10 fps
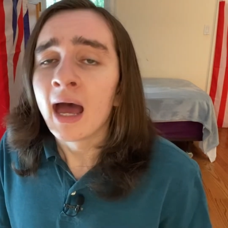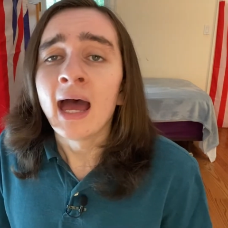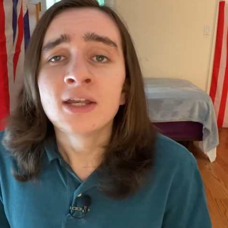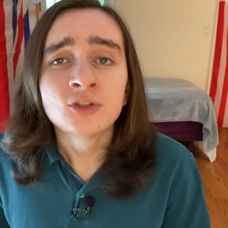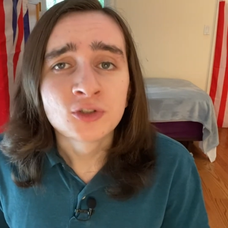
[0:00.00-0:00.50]

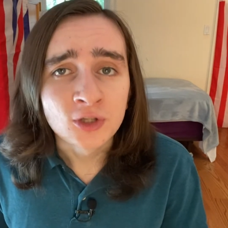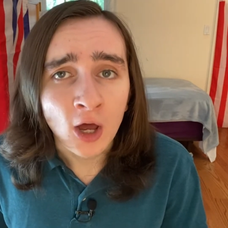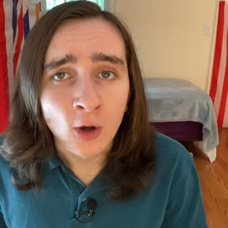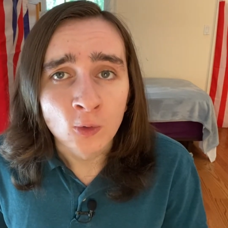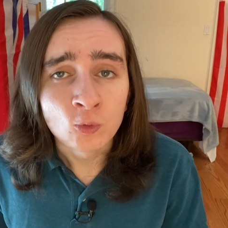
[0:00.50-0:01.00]
And
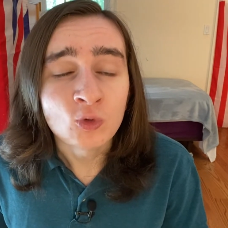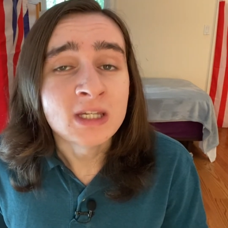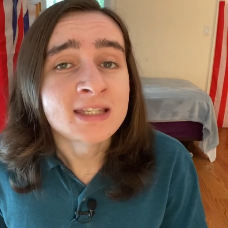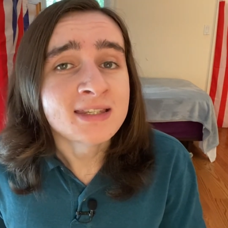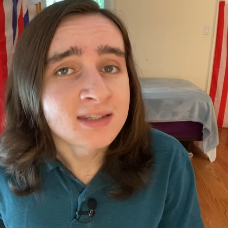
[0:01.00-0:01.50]
so,
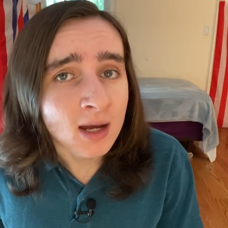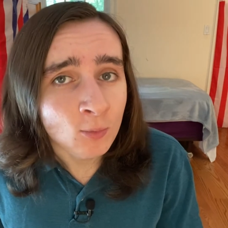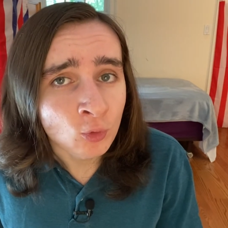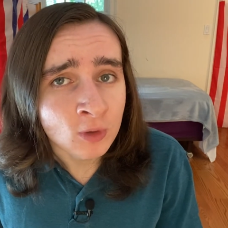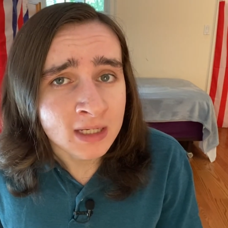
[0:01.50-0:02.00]
in
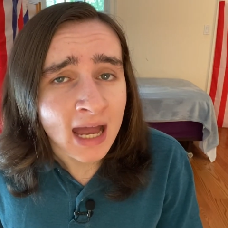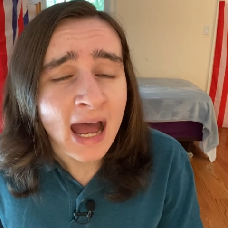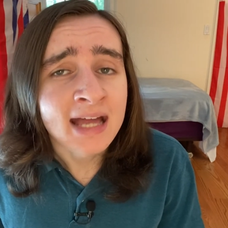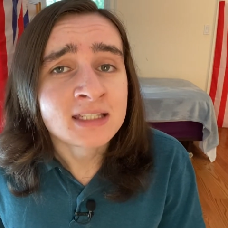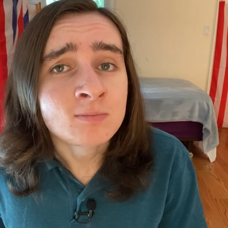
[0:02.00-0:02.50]
summary,
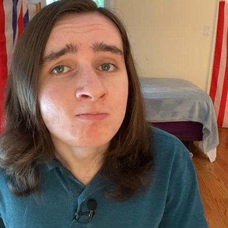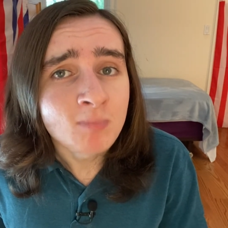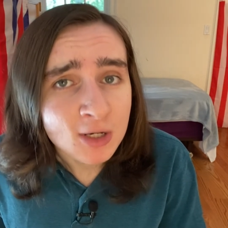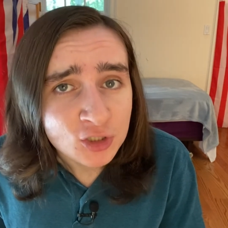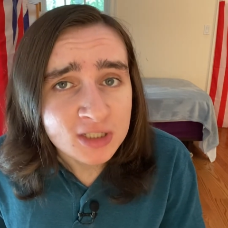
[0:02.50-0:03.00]
as
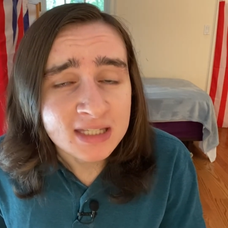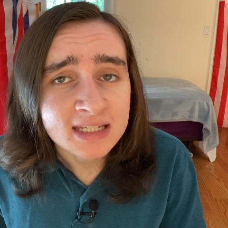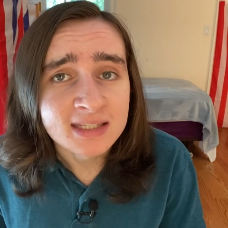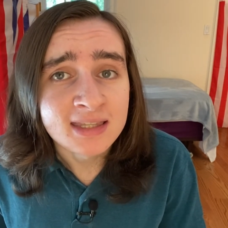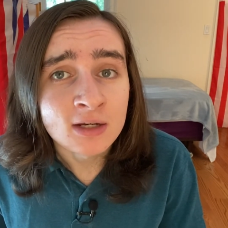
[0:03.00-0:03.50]
much as
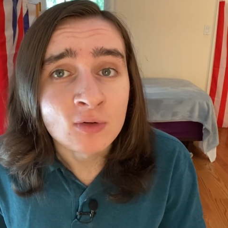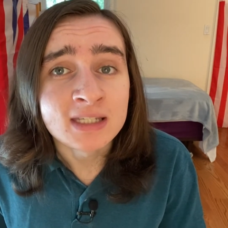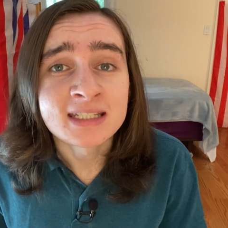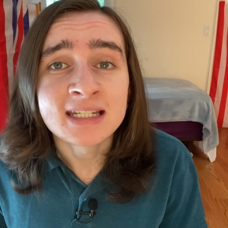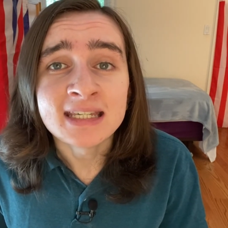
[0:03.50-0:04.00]
these
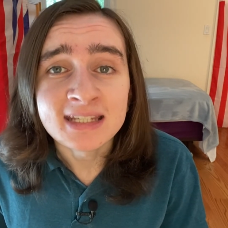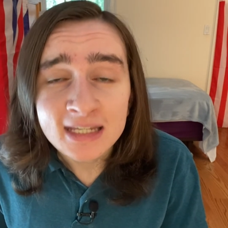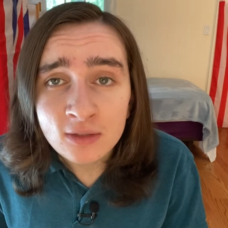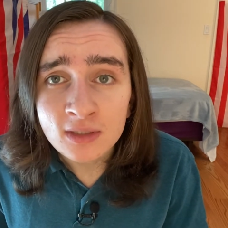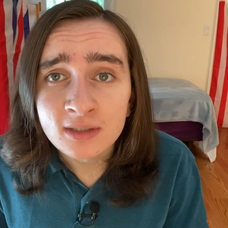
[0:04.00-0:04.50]
theories
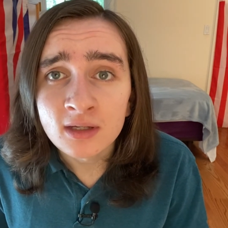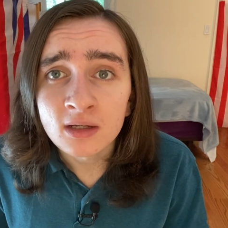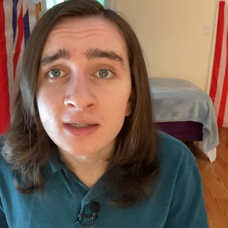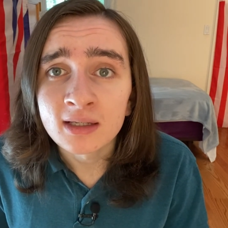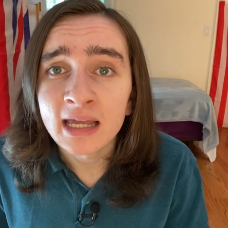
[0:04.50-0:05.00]
continue to
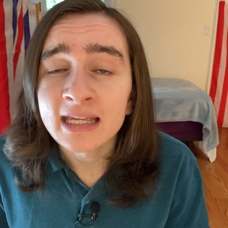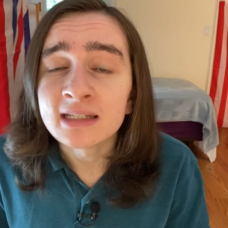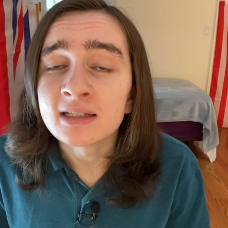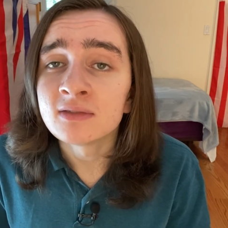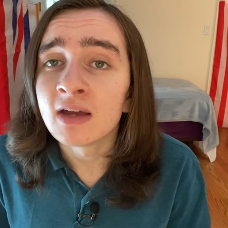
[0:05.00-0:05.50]
circulate
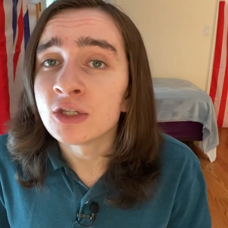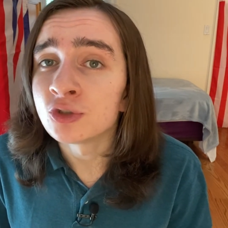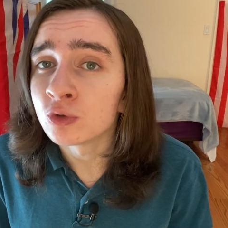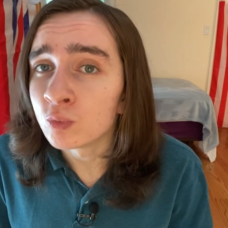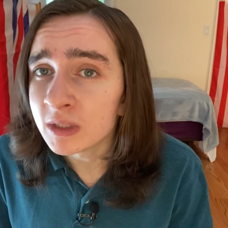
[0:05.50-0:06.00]
in
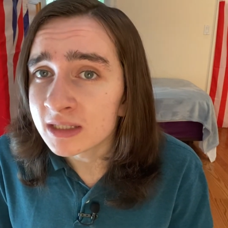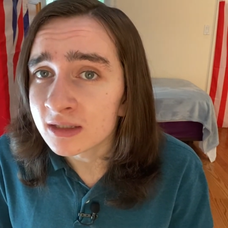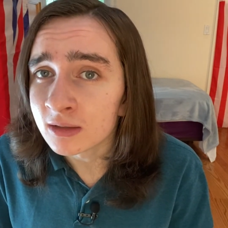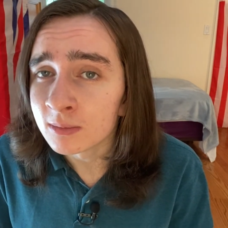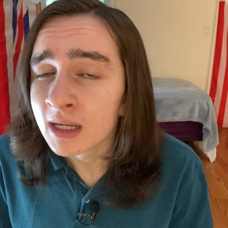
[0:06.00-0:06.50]
conventional
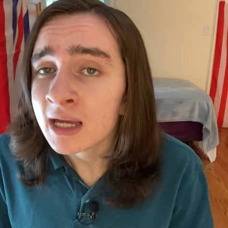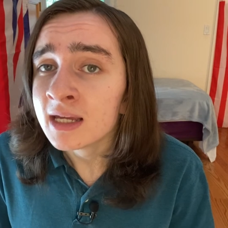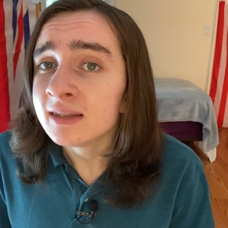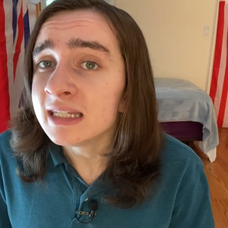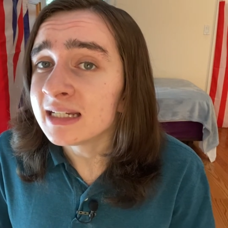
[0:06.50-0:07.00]
wisdom,
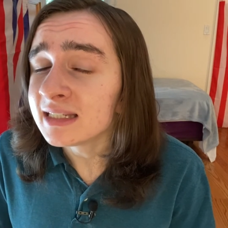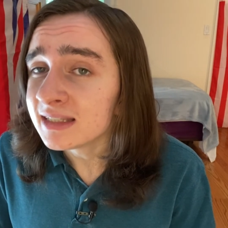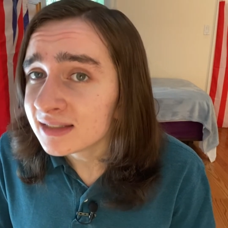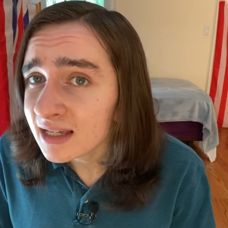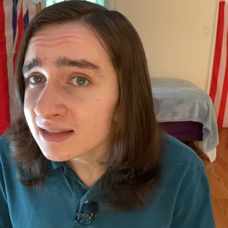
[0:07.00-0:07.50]
the
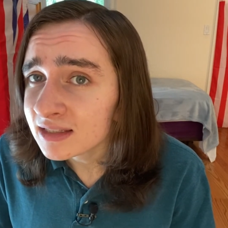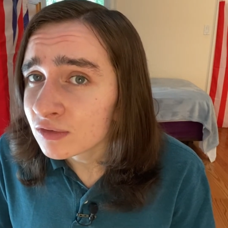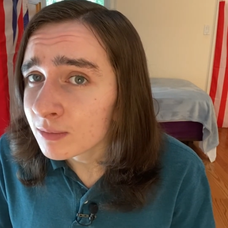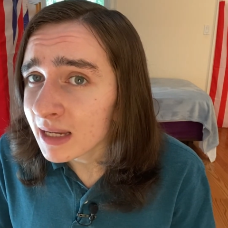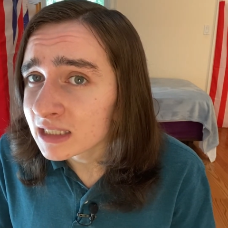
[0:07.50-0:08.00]
consensus
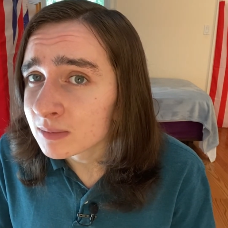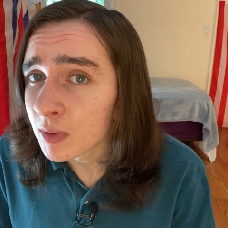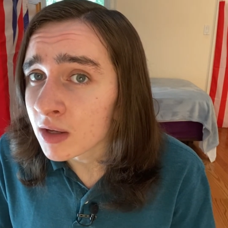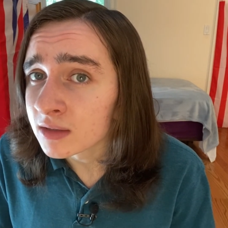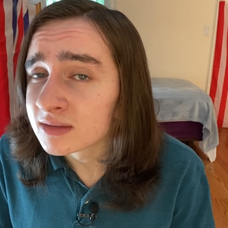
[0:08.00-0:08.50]
from
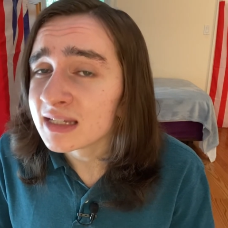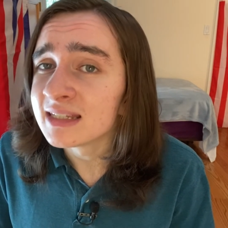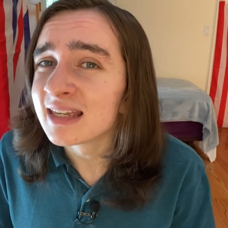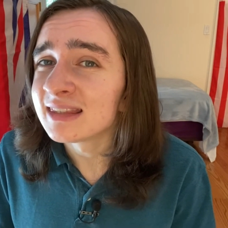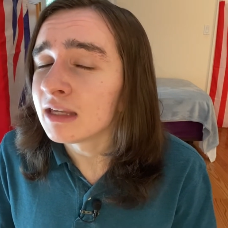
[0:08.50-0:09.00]
experts
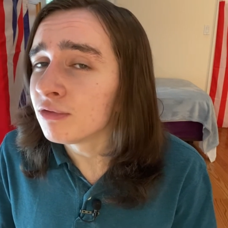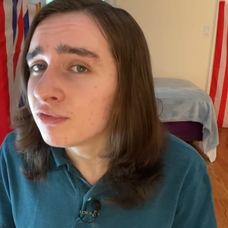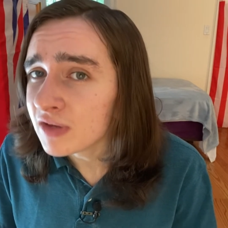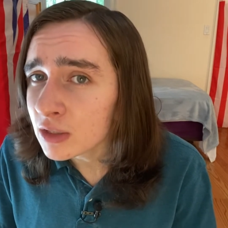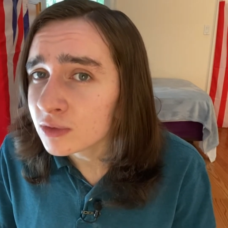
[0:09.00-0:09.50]
is that they
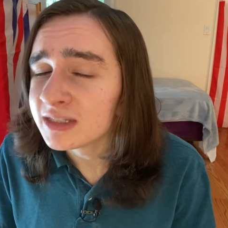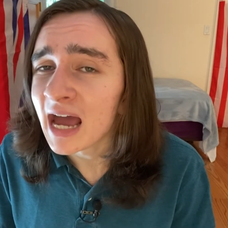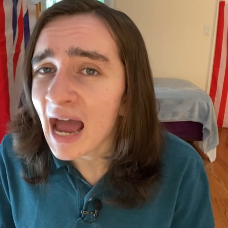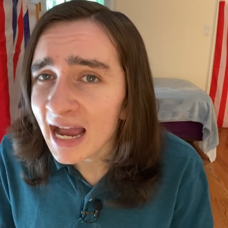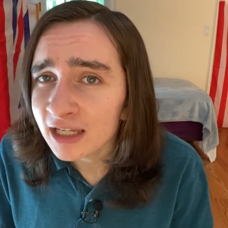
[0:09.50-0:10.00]
fail
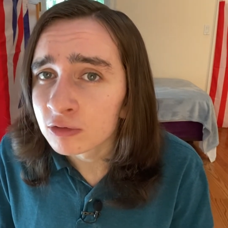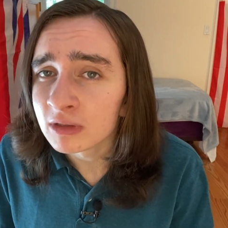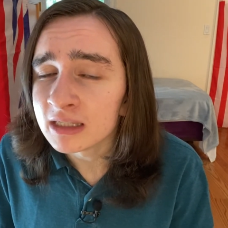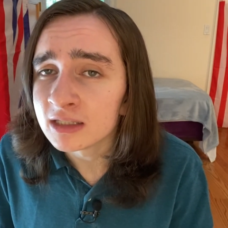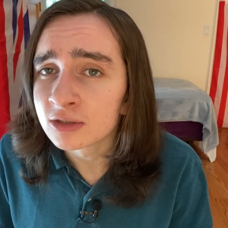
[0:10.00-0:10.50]
to
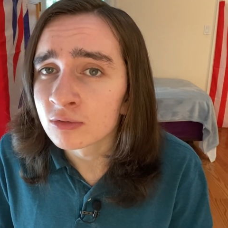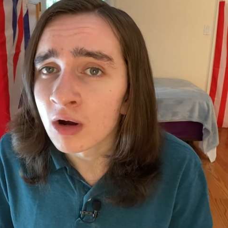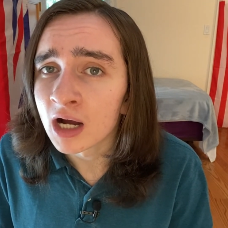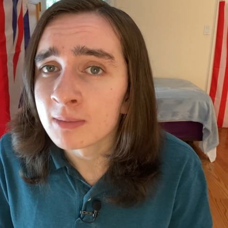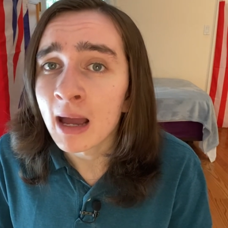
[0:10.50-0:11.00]
accurately
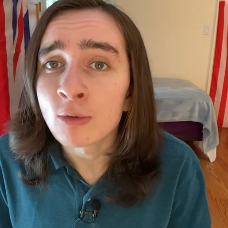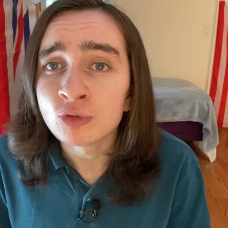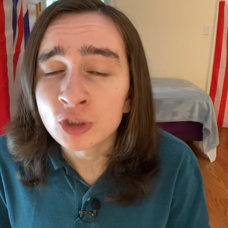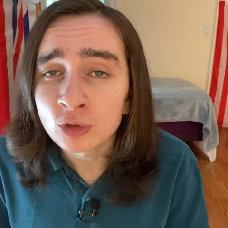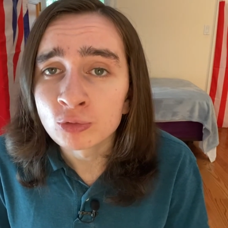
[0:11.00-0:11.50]
describe how
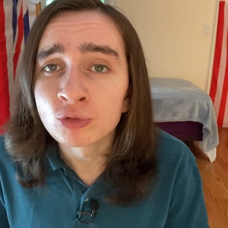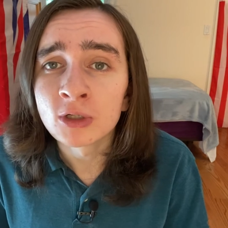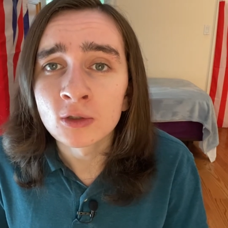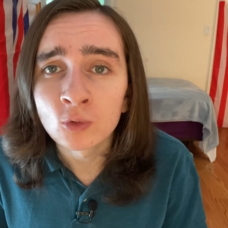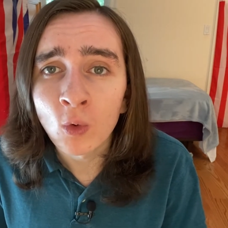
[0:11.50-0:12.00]

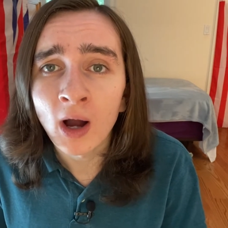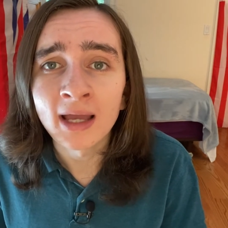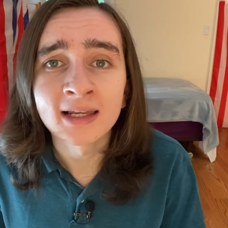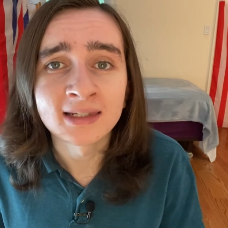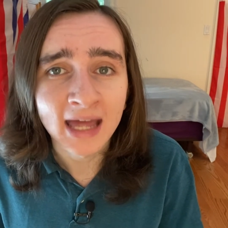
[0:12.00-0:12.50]
children
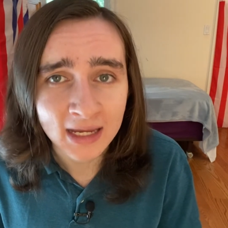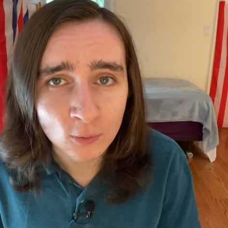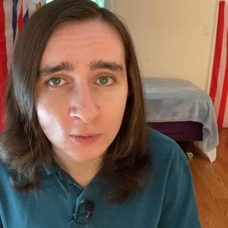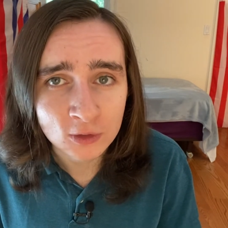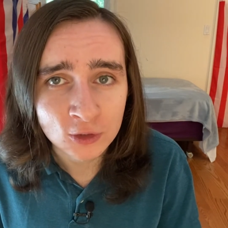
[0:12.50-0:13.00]
acquire
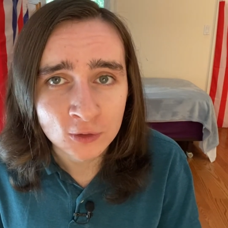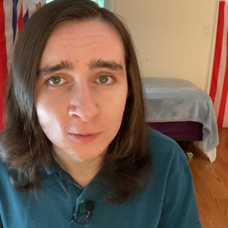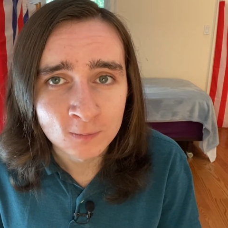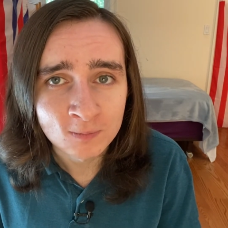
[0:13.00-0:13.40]
language.